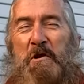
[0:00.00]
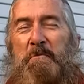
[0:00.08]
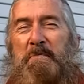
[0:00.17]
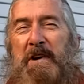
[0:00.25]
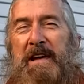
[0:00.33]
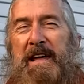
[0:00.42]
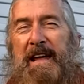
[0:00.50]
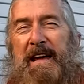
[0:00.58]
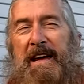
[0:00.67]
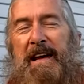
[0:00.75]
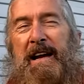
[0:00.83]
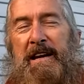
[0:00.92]
would be
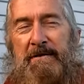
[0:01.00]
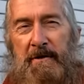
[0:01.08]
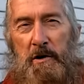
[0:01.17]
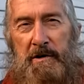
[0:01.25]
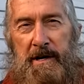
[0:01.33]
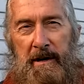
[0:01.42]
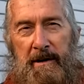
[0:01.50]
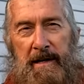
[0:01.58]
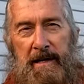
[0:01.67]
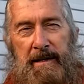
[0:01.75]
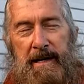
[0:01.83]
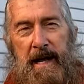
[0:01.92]
uh, an inverter.
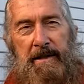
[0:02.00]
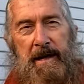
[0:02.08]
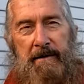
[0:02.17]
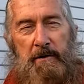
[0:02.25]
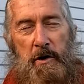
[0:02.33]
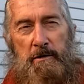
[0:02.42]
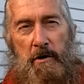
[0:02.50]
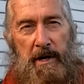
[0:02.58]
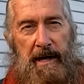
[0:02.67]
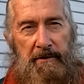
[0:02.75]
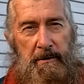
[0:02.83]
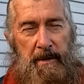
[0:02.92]
Now the inverter I
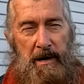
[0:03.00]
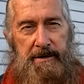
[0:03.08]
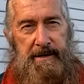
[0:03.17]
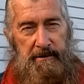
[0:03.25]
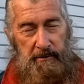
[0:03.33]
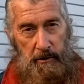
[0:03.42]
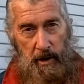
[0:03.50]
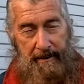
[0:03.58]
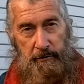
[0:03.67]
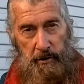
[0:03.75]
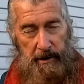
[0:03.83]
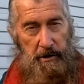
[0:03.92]
love the most,
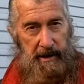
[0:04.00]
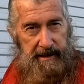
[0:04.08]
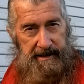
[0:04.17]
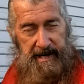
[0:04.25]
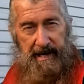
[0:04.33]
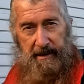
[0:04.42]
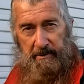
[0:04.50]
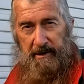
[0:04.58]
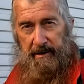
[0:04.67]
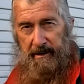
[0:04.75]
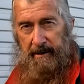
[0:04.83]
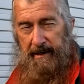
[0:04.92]
I've already got it set up
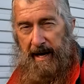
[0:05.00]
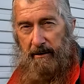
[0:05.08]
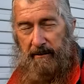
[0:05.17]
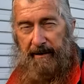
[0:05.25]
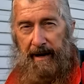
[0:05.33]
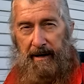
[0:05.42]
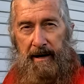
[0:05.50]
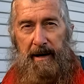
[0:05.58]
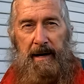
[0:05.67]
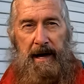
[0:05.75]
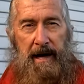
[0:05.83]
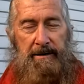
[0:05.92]
in the caravan
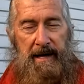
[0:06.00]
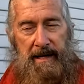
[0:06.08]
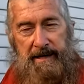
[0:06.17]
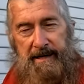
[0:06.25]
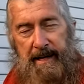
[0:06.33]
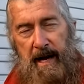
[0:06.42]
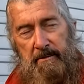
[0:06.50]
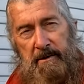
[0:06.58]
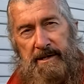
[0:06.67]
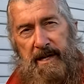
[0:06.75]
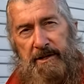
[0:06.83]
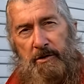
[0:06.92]
and that's set up
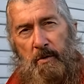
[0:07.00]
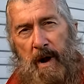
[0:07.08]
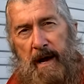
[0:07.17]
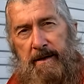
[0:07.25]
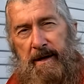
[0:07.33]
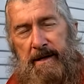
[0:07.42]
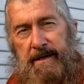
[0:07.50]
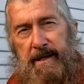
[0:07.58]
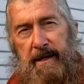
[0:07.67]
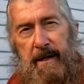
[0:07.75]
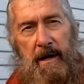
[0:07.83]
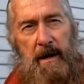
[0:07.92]
in such a way that
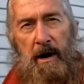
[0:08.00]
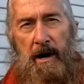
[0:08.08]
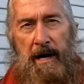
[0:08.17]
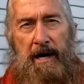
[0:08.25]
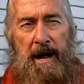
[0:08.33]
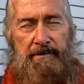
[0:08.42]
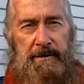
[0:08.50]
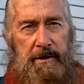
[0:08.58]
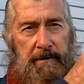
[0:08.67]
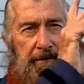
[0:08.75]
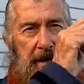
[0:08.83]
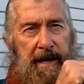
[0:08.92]
I don't have
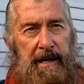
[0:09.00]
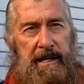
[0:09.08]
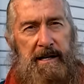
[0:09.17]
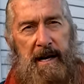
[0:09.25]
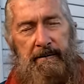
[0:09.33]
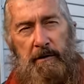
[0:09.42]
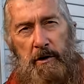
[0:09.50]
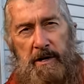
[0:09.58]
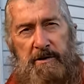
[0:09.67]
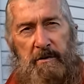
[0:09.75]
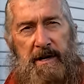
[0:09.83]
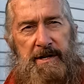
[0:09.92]
to flick any
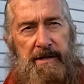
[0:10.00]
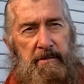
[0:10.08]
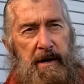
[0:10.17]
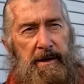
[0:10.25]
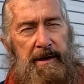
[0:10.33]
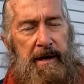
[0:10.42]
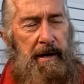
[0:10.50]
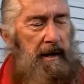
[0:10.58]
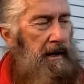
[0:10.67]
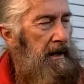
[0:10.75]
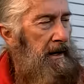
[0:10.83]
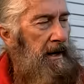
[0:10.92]
inverter switches or anything.
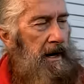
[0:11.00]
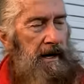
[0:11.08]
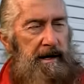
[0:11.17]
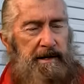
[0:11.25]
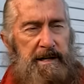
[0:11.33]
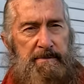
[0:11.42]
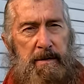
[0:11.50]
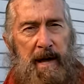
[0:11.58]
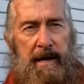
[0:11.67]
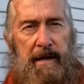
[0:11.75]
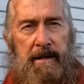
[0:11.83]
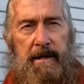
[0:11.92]
I can just
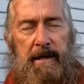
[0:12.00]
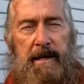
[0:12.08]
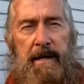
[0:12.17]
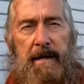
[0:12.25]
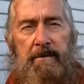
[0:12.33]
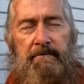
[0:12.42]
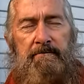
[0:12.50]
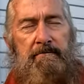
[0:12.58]
plug in the uh,